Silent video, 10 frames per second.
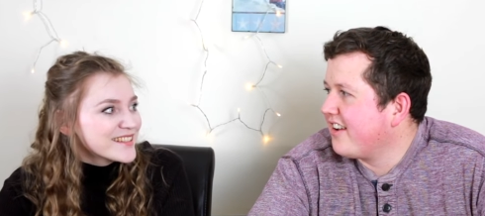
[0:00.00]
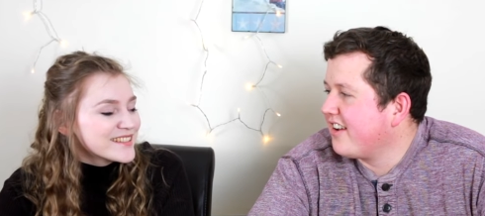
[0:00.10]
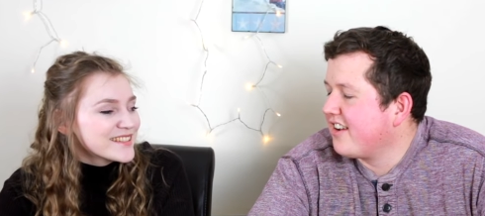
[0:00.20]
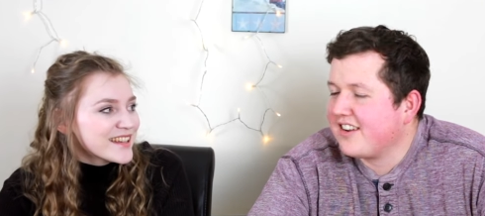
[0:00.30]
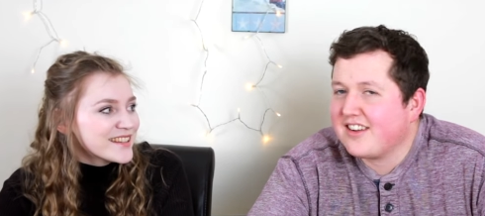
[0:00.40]

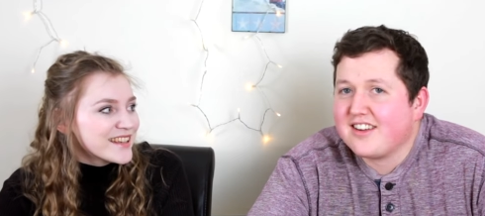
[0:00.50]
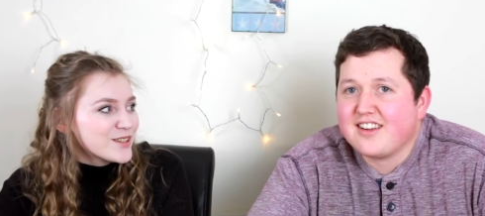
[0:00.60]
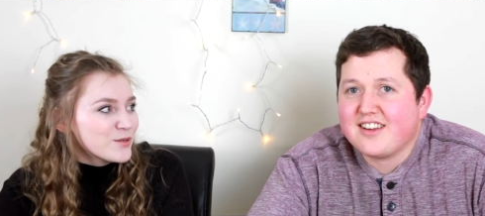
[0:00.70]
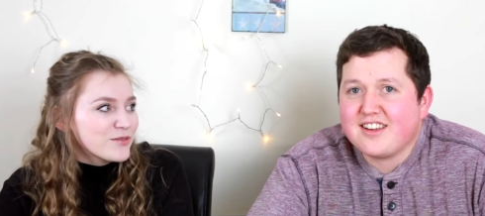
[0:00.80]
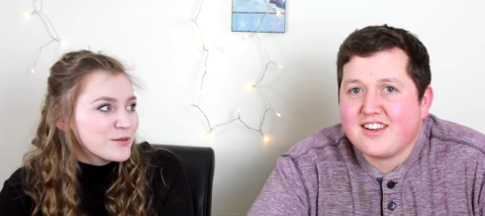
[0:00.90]
Speaker 1: And then
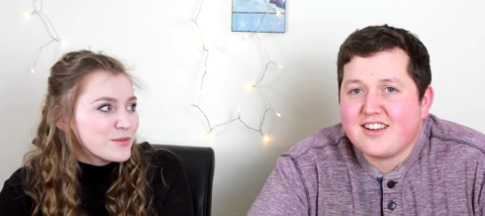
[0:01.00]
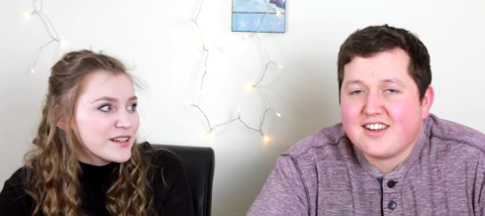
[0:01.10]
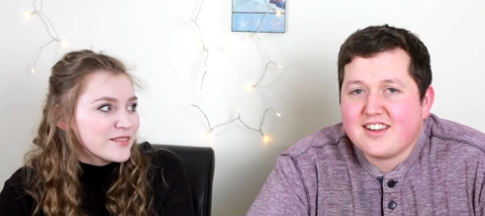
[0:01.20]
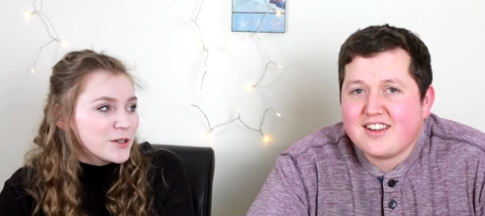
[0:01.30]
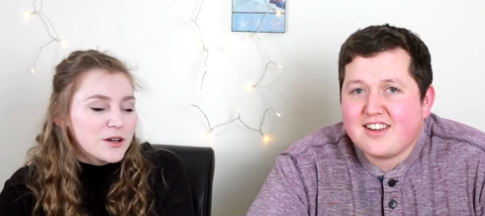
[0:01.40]
you offered me a
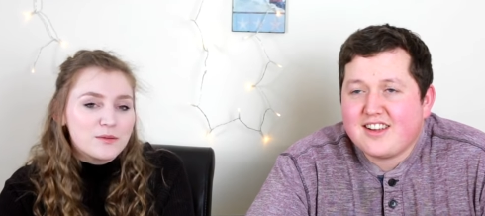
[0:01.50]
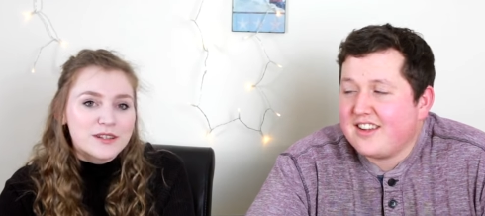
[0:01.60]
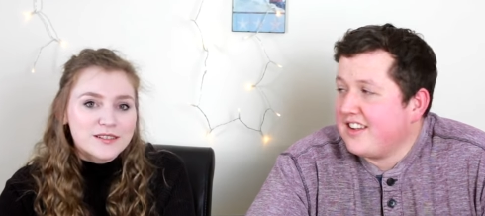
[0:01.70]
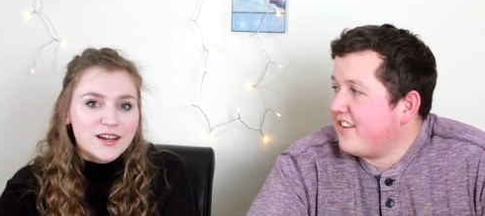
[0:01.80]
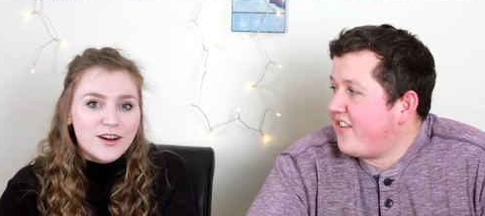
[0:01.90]
lift home. And I
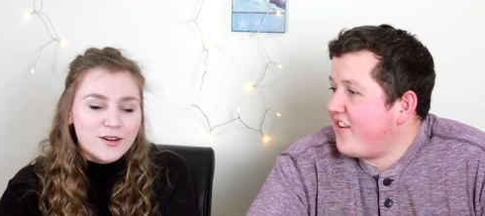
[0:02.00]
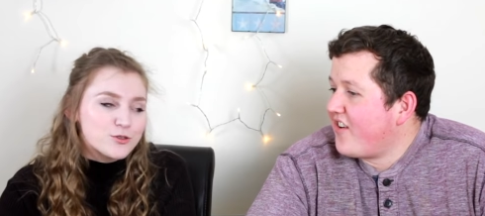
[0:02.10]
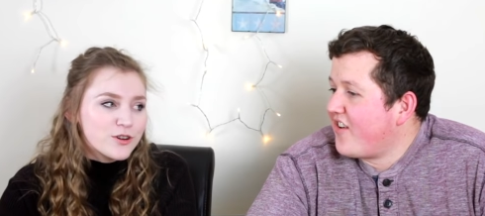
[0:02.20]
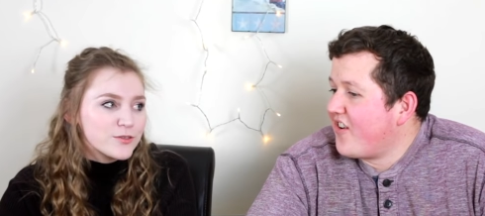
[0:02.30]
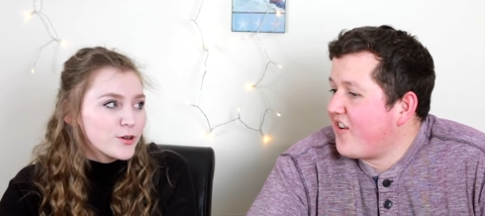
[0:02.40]
was like, oh, "I'll
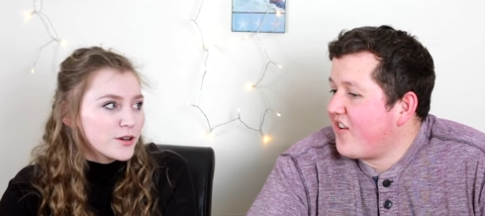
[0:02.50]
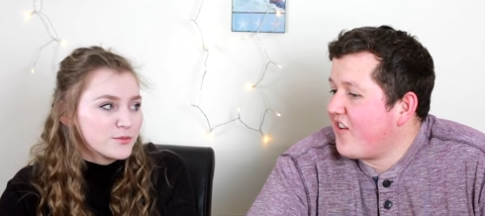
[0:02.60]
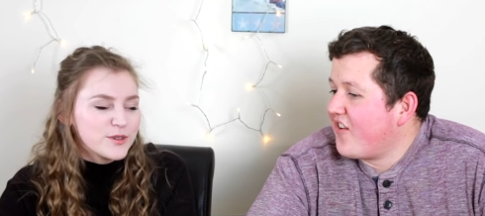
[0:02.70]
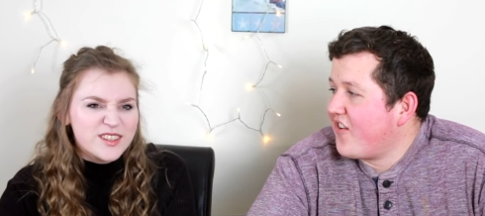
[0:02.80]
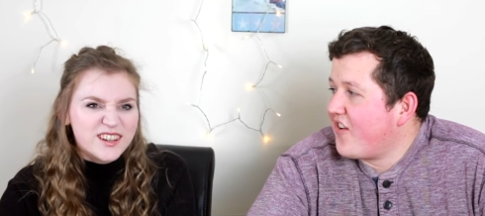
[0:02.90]
drive you home."
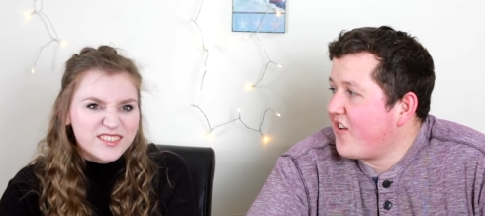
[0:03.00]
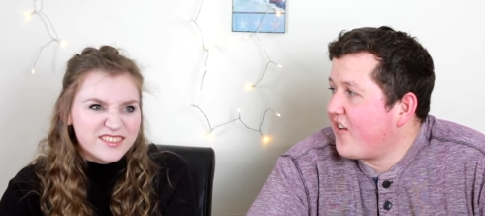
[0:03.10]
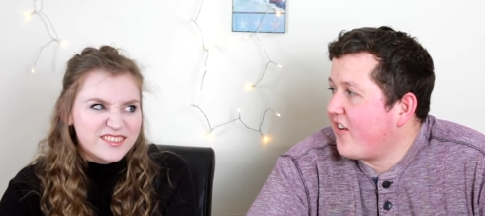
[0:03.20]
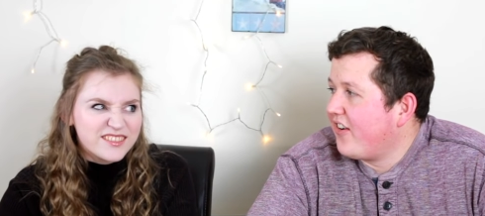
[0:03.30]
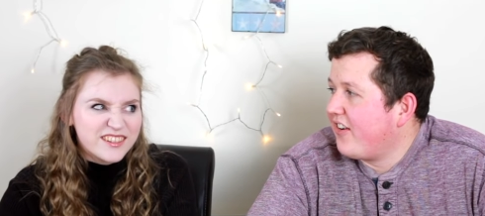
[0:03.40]
I was like,
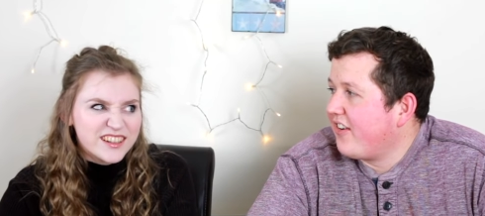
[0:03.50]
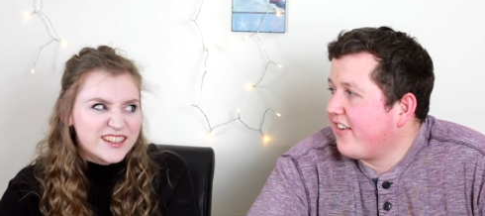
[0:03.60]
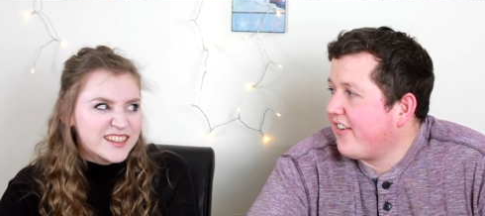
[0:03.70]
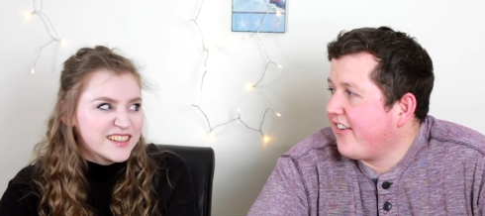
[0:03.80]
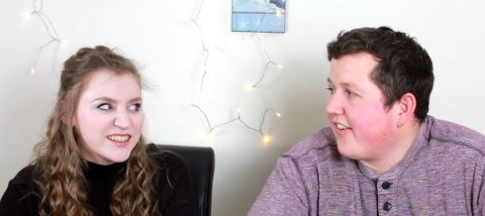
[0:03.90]

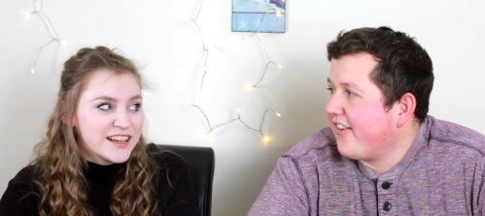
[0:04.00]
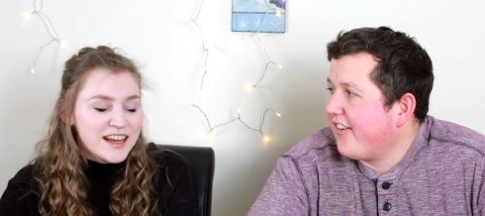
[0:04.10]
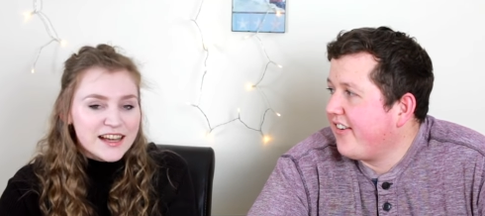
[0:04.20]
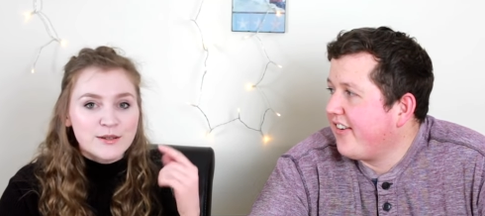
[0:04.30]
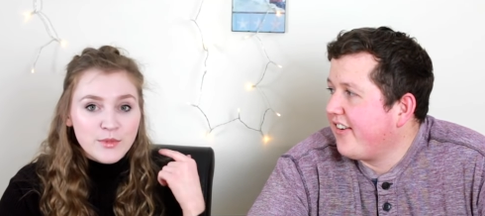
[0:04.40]
"Really?"
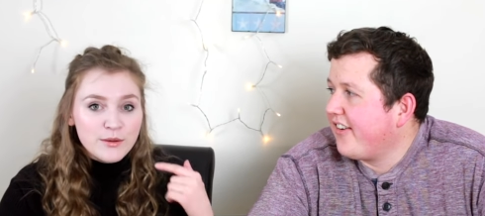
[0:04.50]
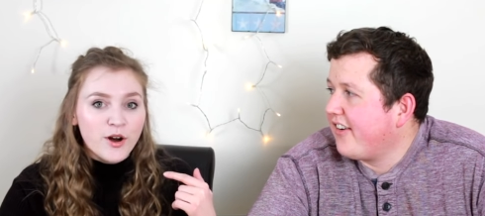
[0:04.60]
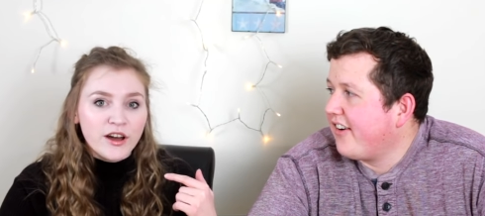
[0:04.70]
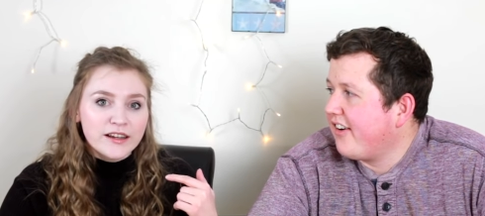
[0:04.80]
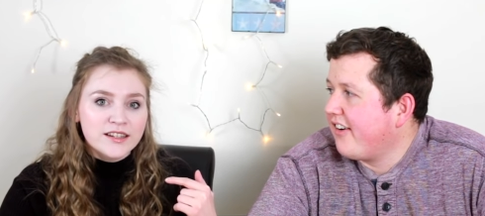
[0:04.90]
And in my
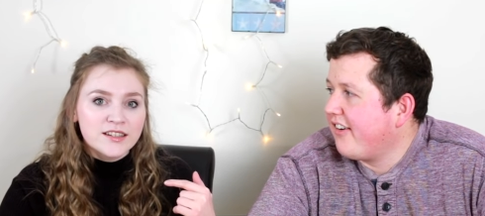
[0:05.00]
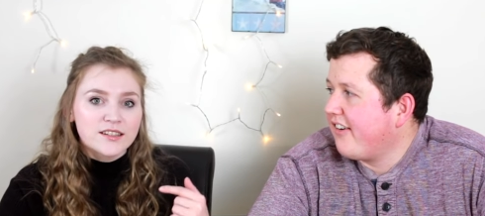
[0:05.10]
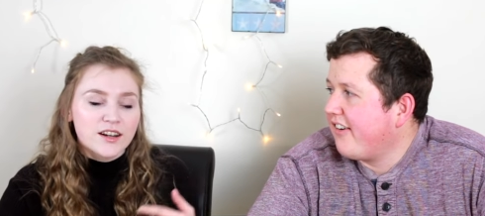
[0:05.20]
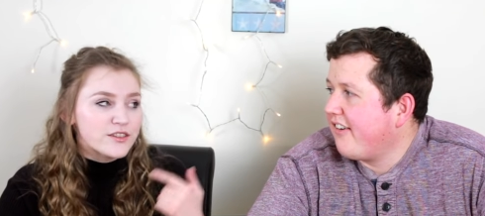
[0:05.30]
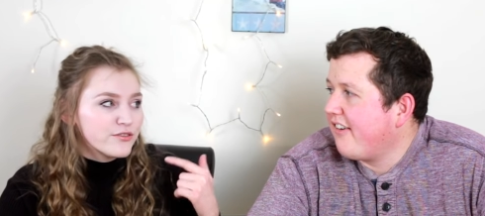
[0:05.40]
mind,
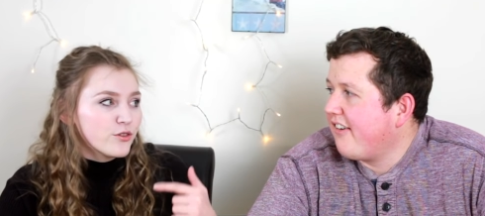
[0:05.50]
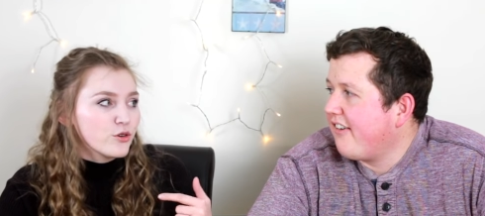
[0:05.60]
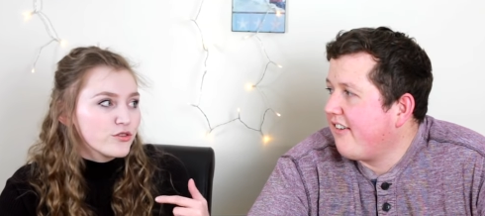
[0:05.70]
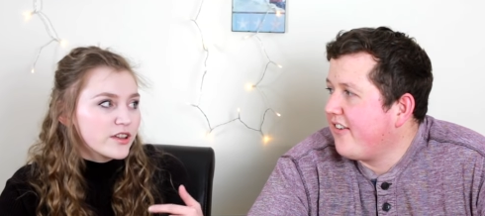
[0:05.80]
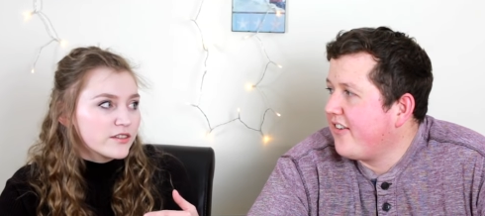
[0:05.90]
I
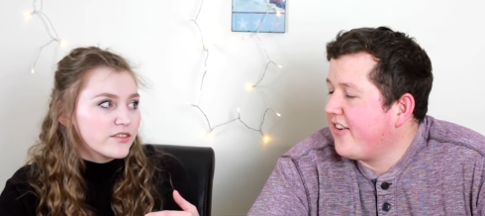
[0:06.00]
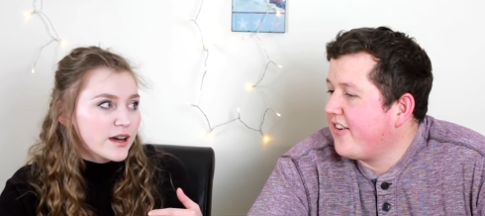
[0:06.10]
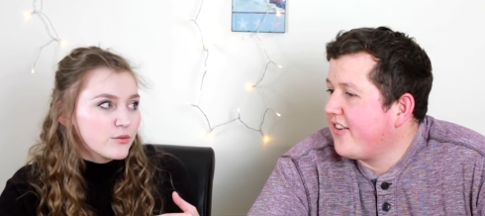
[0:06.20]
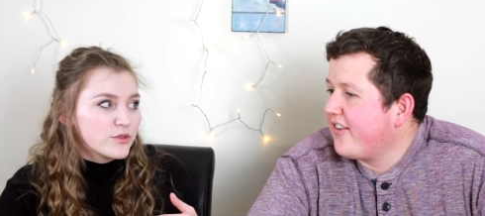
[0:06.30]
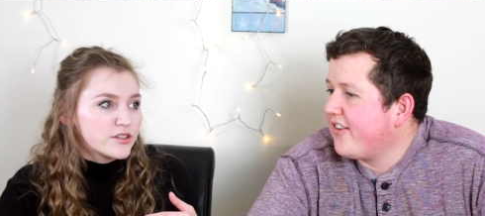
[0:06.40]
thought that
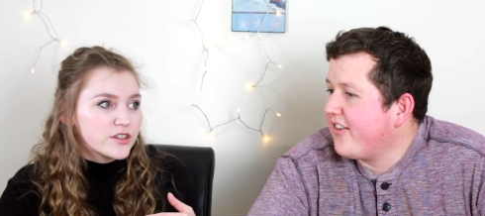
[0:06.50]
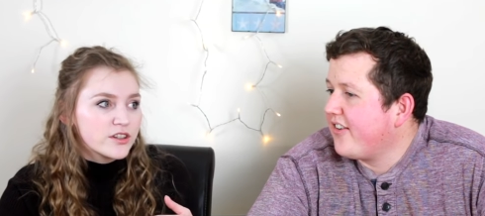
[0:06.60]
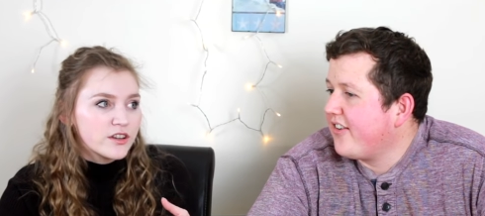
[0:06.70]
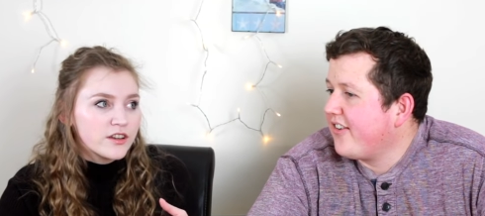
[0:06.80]
that would